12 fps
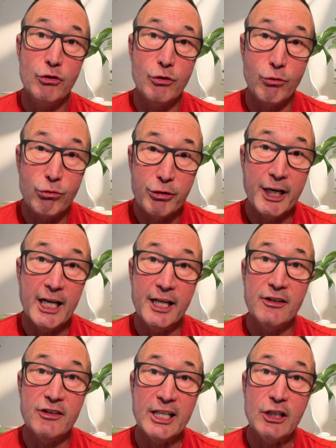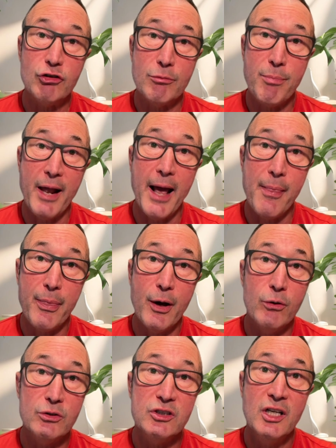you really need to plan
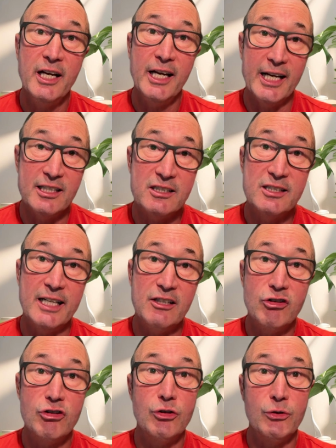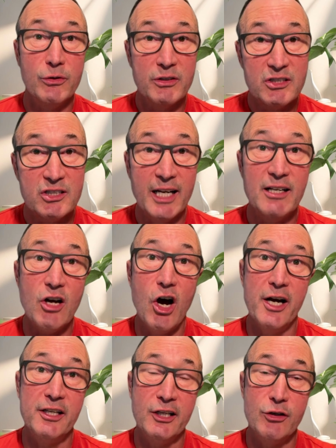those and set into your set
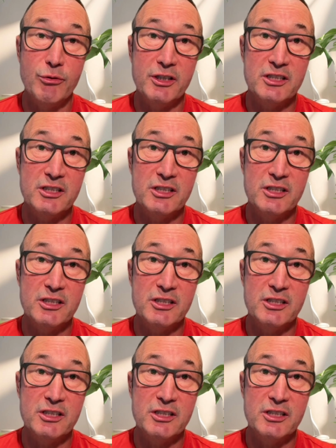itinerary